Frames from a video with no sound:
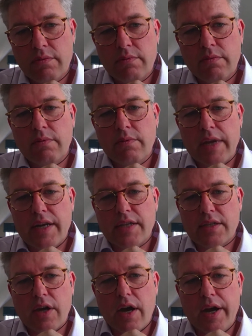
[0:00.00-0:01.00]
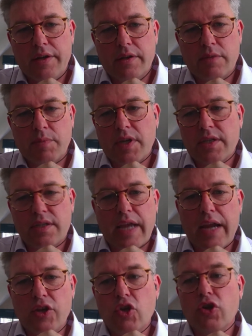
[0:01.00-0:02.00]
then it's guidance, because it's
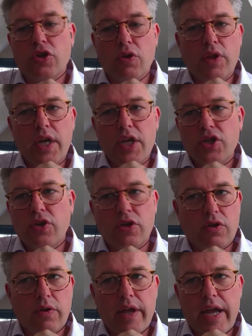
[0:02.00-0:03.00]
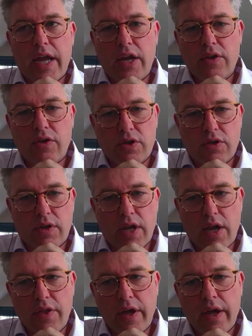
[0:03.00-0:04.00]
saying you could do this, you could do that, you could do the
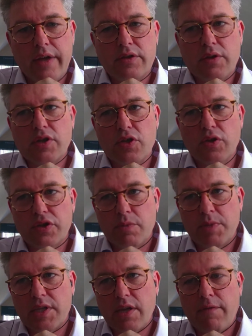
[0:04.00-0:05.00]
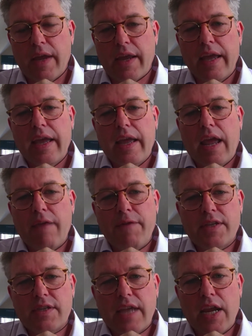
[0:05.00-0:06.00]
other. So it's not specific. If
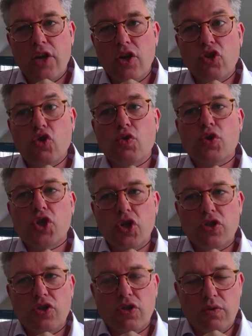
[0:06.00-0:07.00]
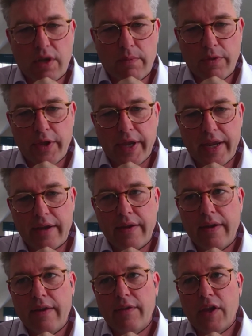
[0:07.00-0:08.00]
it's saying you should do something,
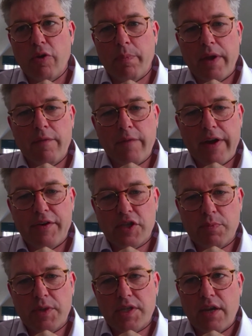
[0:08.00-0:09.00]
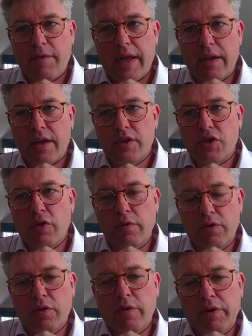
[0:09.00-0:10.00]
then you're being very specific, because
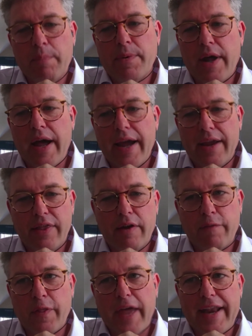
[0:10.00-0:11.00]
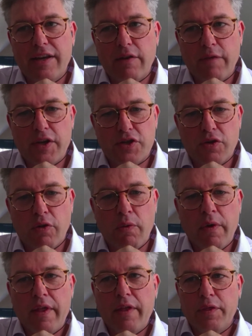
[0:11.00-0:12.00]
you're implying that for that individual,
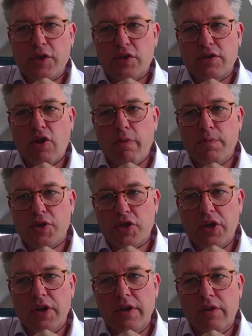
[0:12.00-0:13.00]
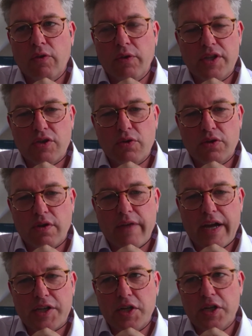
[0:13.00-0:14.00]
this option or this course of
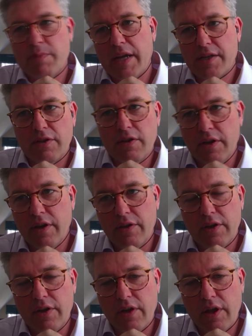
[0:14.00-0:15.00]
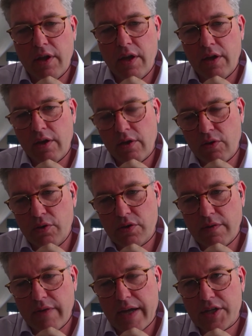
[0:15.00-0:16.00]
action is better than another course
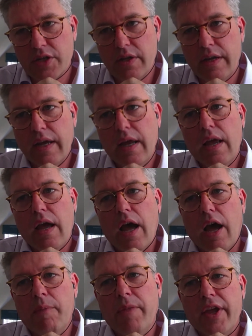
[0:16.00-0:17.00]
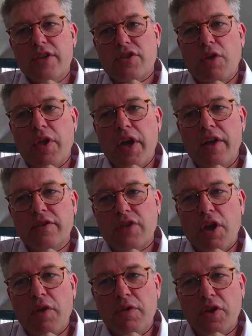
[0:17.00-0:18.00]
of action. So
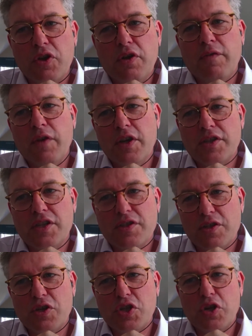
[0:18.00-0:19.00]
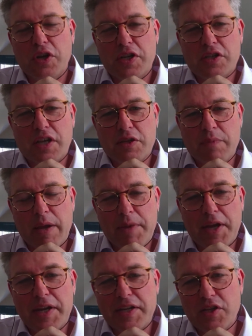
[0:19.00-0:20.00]
the could versus the should is maybe
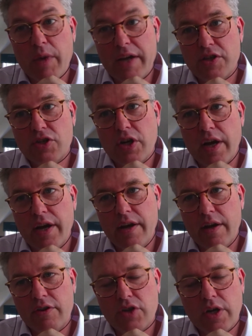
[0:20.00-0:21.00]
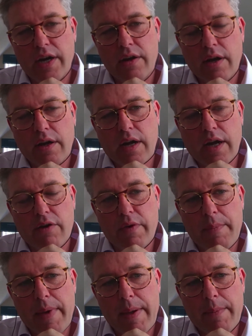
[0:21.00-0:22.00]
an easy way to try and kind of
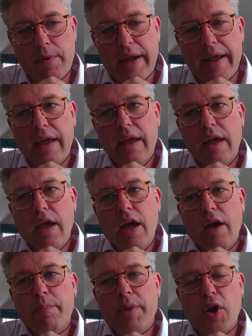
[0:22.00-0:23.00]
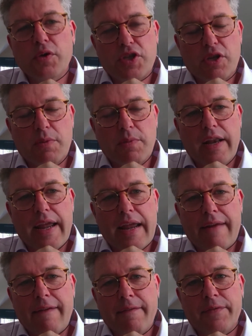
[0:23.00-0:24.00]
remember it. But
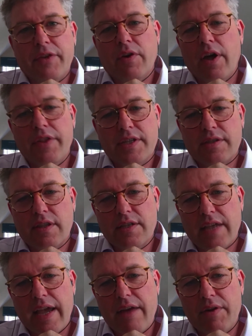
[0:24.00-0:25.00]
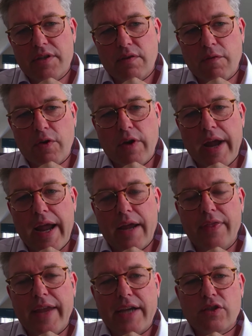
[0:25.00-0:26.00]
ultimately, there are these areas of grey,
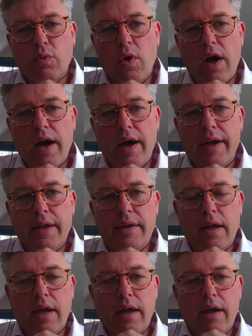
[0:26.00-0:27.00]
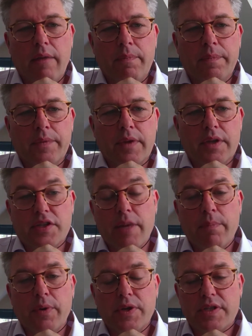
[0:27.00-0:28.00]
and that's why, as
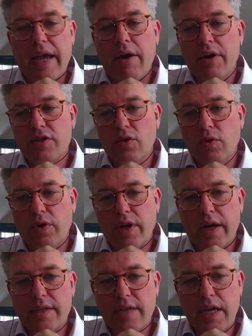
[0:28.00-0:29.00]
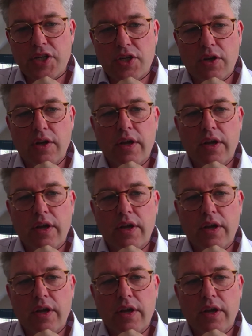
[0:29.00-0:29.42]
Nim points out, as an organisation,